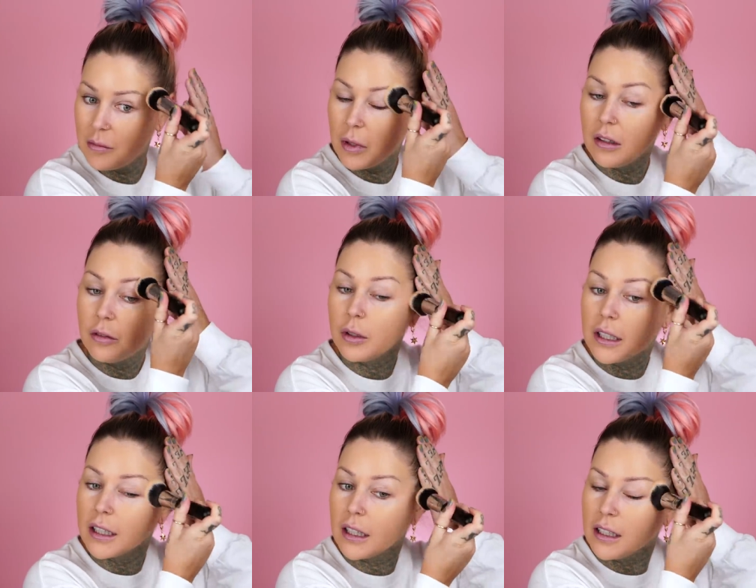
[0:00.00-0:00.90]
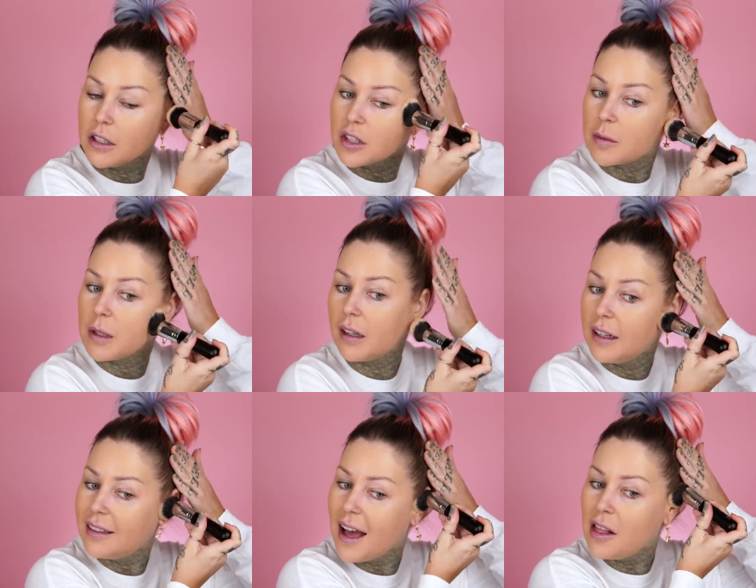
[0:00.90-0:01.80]
it and just being
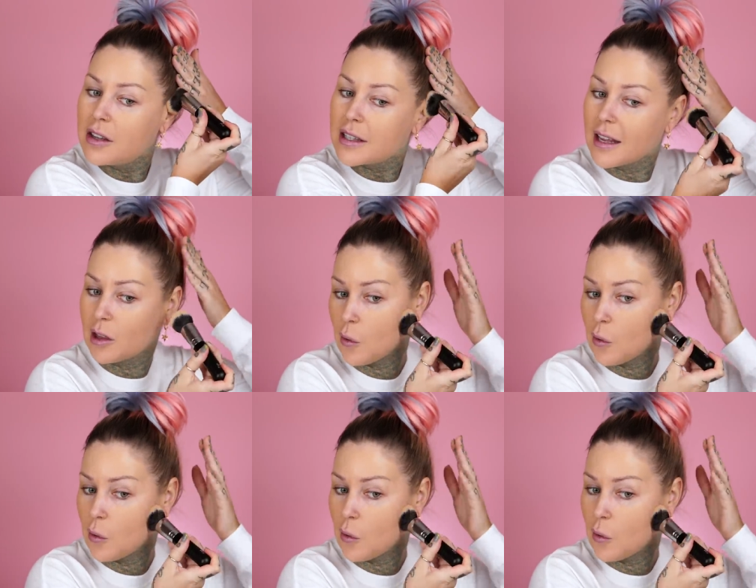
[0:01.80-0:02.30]
like, that looks like